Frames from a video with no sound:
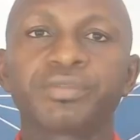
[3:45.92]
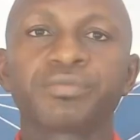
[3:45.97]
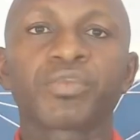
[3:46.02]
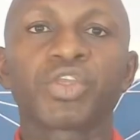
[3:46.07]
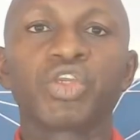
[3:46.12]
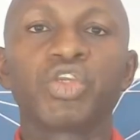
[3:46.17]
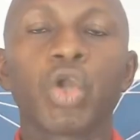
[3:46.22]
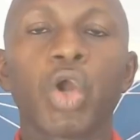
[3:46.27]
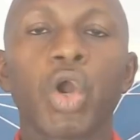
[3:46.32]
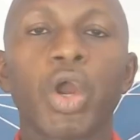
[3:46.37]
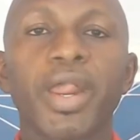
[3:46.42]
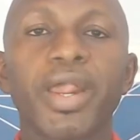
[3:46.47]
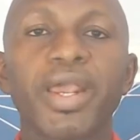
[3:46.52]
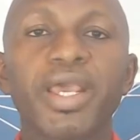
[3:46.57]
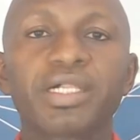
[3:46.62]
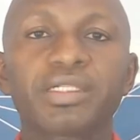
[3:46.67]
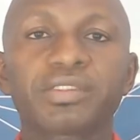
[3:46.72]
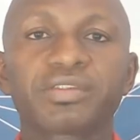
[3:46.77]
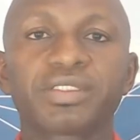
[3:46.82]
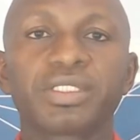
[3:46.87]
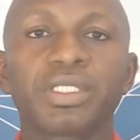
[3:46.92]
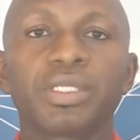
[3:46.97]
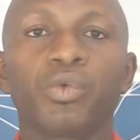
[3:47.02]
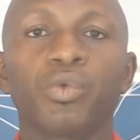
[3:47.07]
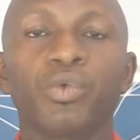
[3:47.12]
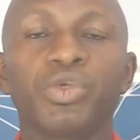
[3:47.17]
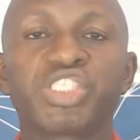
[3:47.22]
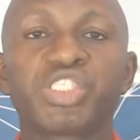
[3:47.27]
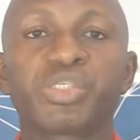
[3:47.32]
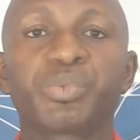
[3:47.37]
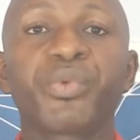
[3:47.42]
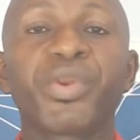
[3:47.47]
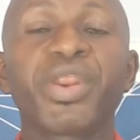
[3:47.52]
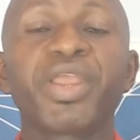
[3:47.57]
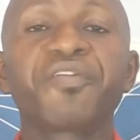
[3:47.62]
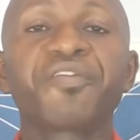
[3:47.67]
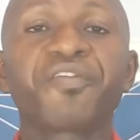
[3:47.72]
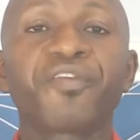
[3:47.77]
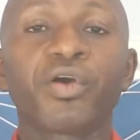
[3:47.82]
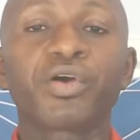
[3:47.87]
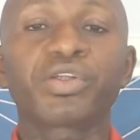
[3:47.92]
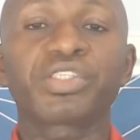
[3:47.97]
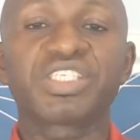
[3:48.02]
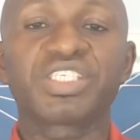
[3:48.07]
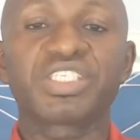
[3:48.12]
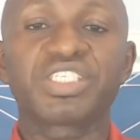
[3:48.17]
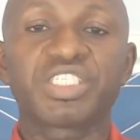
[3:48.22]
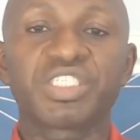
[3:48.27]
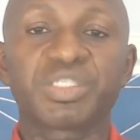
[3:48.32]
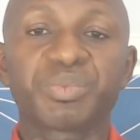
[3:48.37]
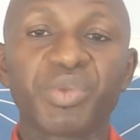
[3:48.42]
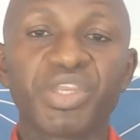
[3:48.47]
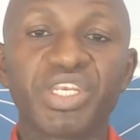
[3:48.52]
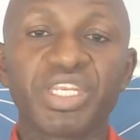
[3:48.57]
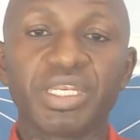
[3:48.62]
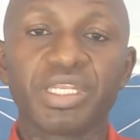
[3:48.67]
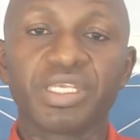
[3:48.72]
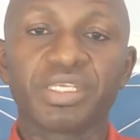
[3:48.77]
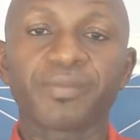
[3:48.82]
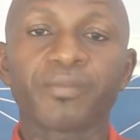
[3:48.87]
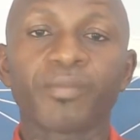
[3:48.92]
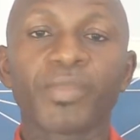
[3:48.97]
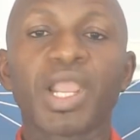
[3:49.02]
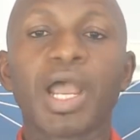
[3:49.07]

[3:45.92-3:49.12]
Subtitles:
your health will spring forth speedily. I